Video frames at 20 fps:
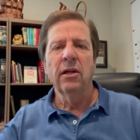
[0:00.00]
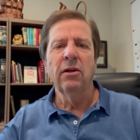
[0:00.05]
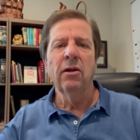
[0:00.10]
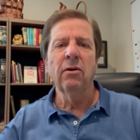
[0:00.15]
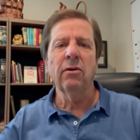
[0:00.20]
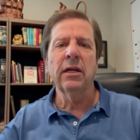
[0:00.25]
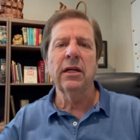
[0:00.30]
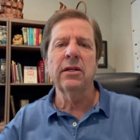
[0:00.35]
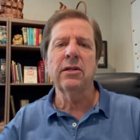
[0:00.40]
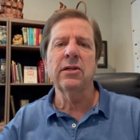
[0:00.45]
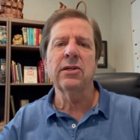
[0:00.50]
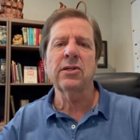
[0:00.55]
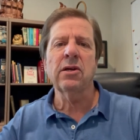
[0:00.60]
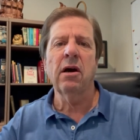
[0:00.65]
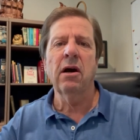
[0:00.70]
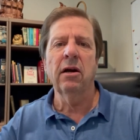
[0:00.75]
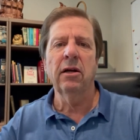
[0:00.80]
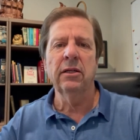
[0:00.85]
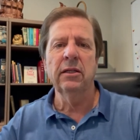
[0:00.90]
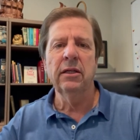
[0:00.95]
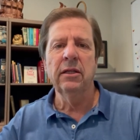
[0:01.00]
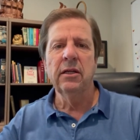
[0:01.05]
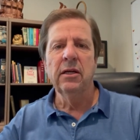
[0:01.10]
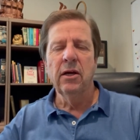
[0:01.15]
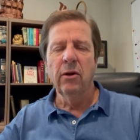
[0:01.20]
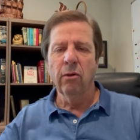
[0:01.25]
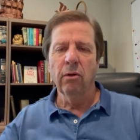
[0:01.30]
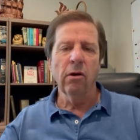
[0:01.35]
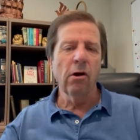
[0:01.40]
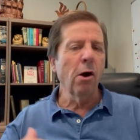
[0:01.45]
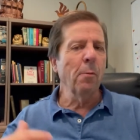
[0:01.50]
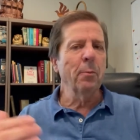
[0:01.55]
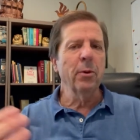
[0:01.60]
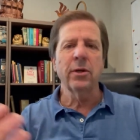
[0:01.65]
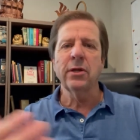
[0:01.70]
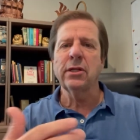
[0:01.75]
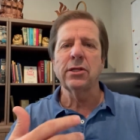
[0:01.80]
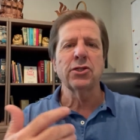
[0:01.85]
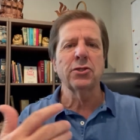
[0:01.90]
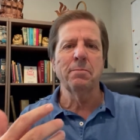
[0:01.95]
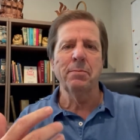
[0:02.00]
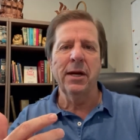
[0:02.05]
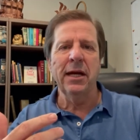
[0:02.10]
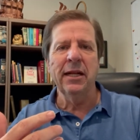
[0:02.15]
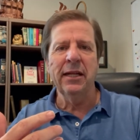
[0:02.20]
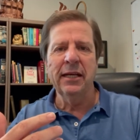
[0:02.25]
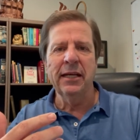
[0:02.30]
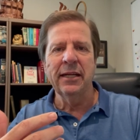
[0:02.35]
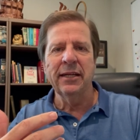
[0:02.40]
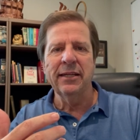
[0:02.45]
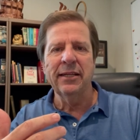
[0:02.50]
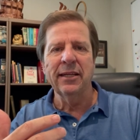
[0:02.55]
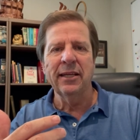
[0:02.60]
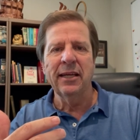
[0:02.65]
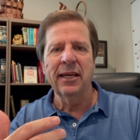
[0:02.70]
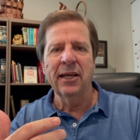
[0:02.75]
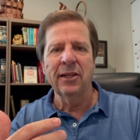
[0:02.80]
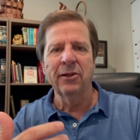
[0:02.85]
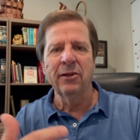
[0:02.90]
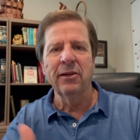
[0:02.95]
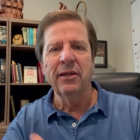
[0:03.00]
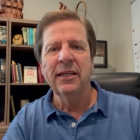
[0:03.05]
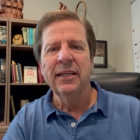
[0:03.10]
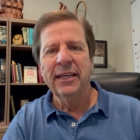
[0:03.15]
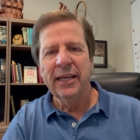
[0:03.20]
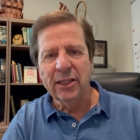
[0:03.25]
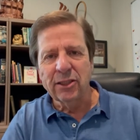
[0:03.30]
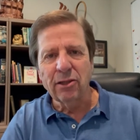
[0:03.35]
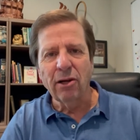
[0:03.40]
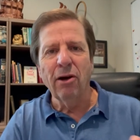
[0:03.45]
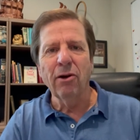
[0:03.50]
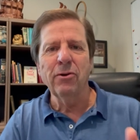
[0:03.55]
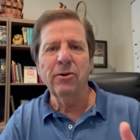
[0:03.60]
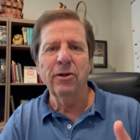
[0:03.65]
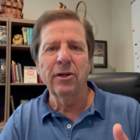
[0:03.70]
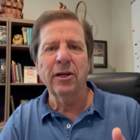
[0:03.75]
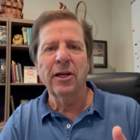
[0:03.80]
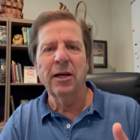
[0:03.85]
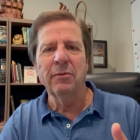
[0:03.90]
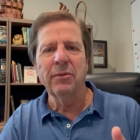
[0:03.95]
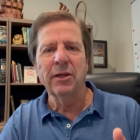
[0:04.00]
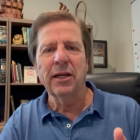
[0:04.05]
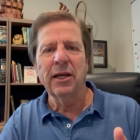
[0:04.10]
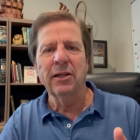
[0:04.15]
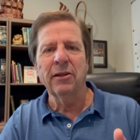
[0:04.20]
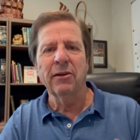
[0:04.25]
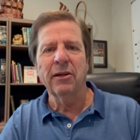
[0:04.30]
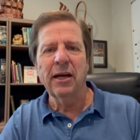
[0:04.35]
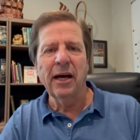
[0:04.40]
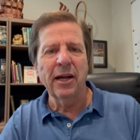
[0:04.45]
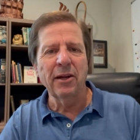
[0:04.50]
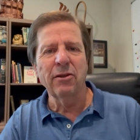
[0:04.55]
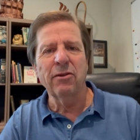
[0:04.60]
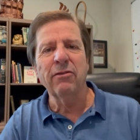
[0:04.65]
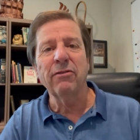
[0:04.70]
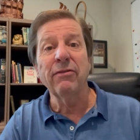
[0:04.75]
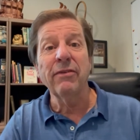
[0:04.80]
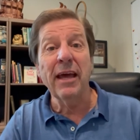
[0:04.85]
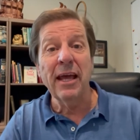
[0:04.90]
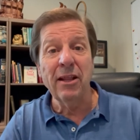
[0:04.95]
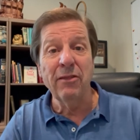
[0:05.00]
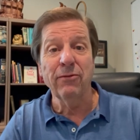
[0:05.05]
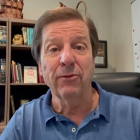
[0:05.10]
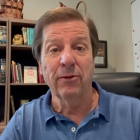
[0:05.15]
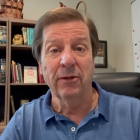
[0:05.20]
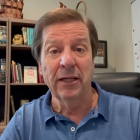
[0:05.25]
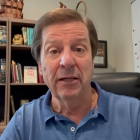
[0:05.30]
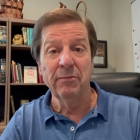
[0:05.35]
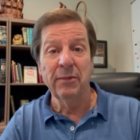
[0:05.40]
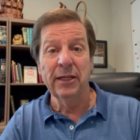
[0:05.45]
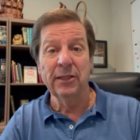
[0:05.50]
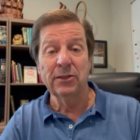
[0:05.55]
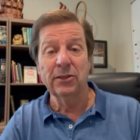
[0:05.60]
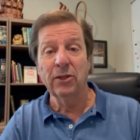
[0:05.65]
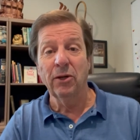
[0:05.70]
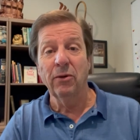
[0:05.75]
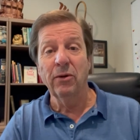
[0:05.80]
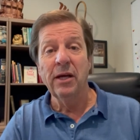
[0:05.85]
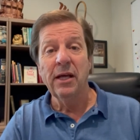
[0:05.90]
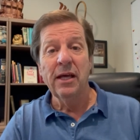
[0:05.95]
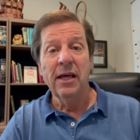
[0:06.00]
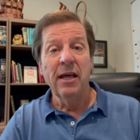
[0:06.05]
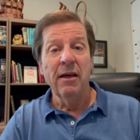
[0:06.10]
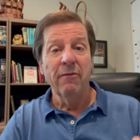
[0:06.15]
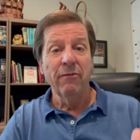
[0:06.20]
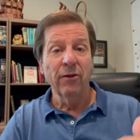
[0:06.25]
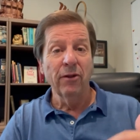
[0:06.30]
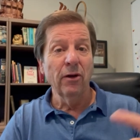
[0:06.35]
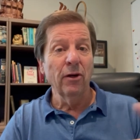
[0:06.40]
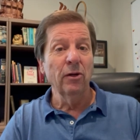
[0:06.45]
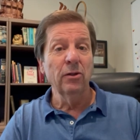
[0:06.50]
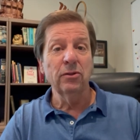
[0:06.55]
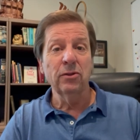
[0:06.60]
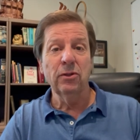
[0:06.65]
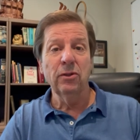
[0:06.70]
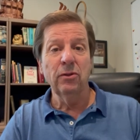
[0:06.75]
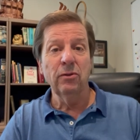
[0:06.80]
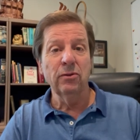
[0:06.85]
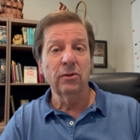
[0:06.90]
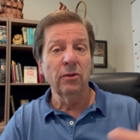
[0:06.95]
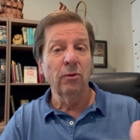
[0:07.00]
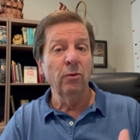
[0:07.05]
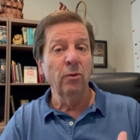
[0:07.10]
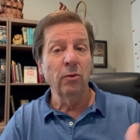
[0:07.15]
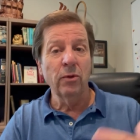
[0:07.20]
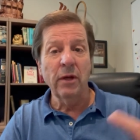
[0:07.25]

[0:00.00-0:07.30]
don't get disheartened. We're all participating in it together. It's all going to come together. God is faithful. Amen. So for those who, who